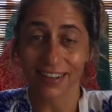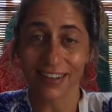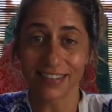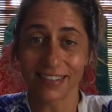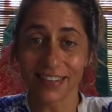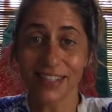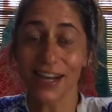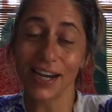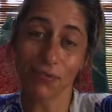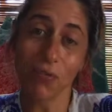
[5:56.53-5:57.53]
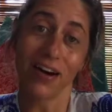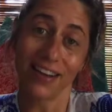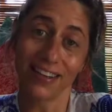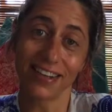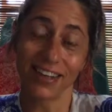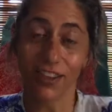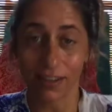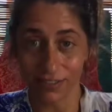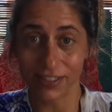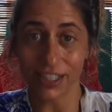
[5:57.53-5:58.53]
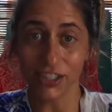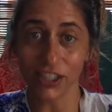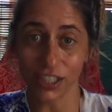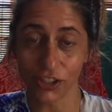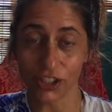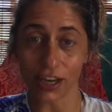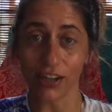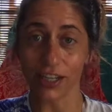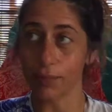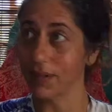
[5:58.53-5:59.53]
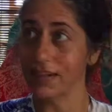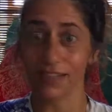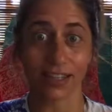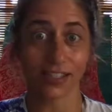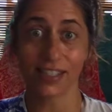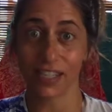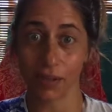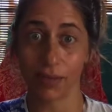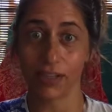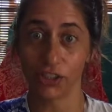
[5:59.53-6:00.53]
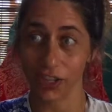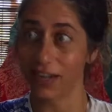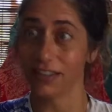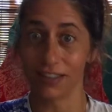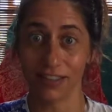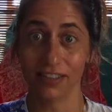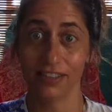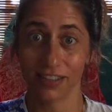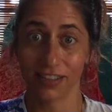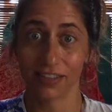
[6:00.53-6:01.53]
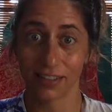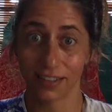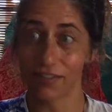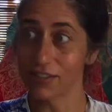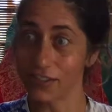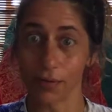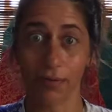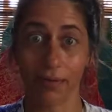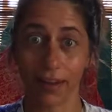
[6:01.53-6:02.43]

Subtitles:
And that's kind of why I love teaching and sharing, because I just get to be a channel for some